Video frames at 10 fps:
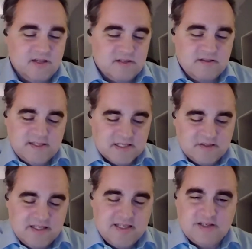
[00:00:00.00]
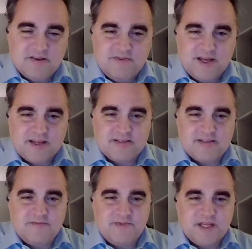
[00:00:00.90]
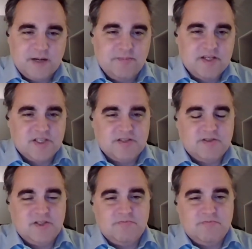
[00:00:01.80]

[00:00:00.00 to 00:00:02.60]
So that's actually easy to fix. The company just